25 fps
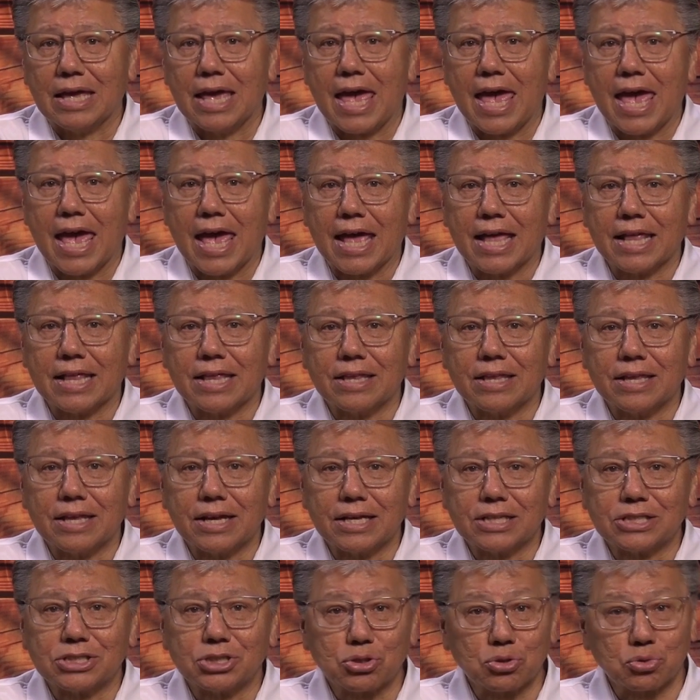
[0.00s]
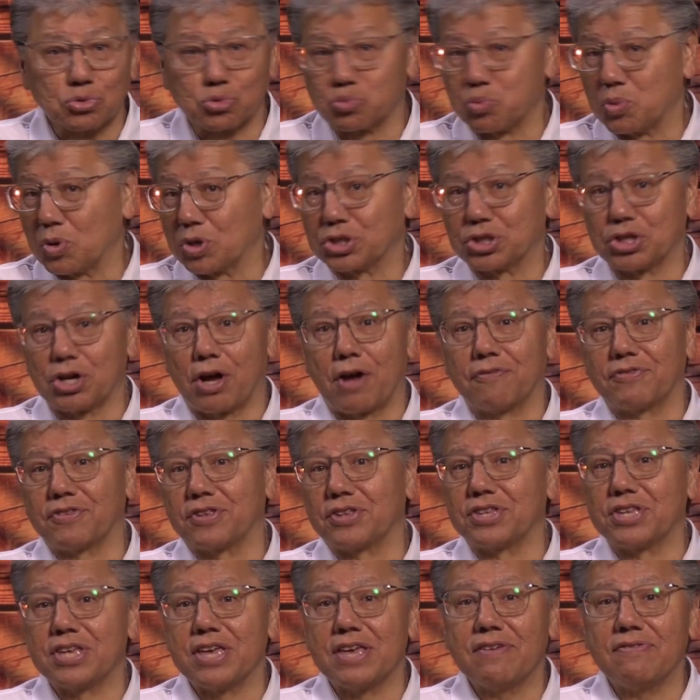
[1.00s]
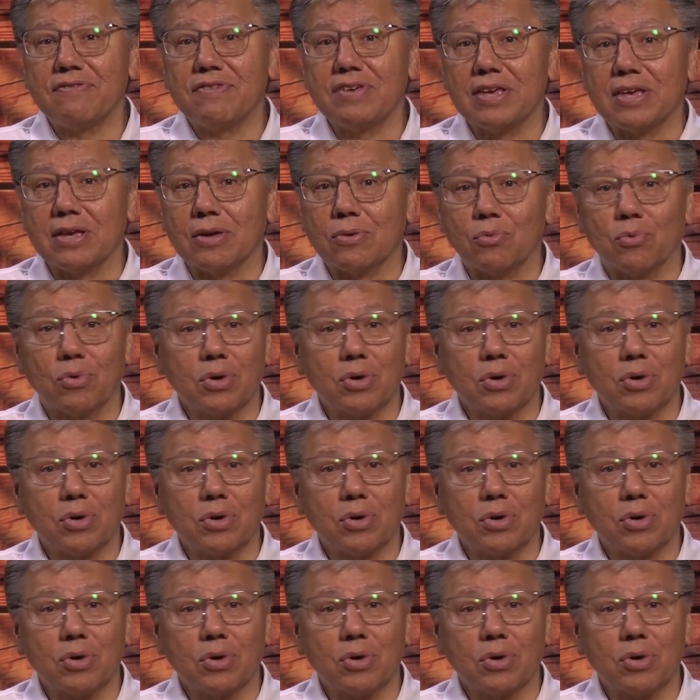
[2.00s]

and uh, switch off the TV.